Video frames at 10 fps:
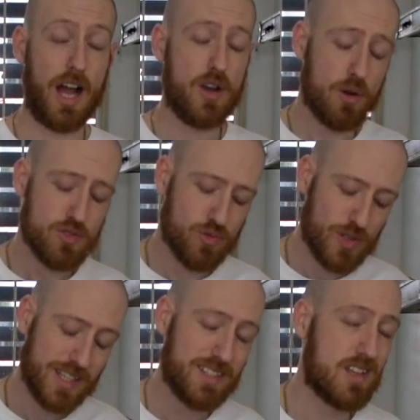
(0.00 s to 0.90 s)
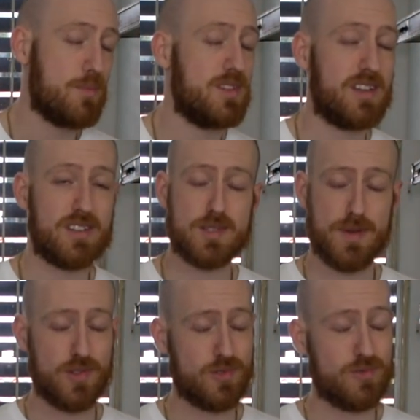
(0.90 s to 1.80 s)
I know it's really tempting and it
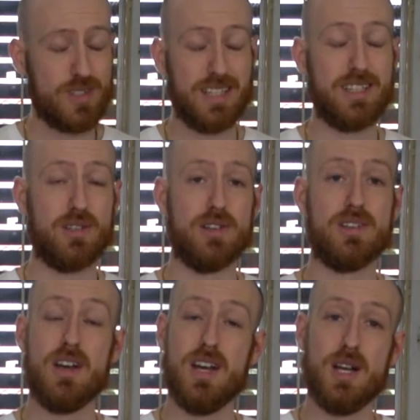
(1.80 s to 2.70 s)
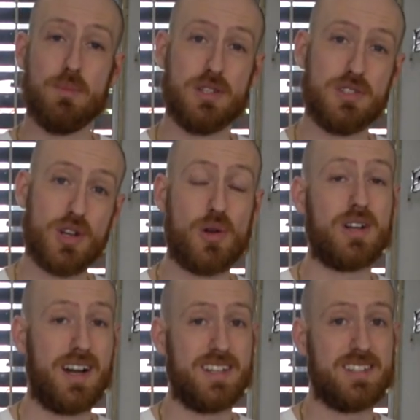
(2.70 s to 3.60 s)
smells really good, but
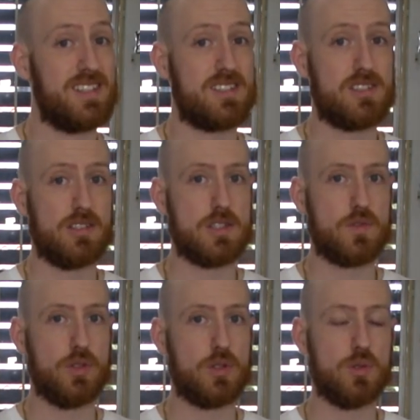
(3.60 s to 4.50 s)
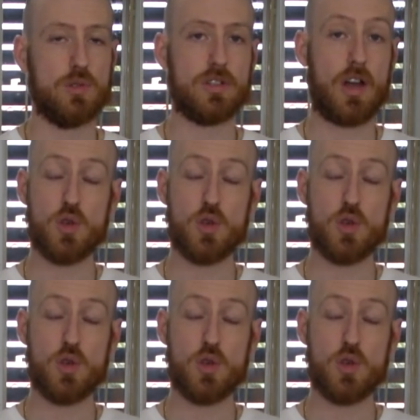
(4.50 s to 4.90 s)
don't cut into this until it's fully cooled.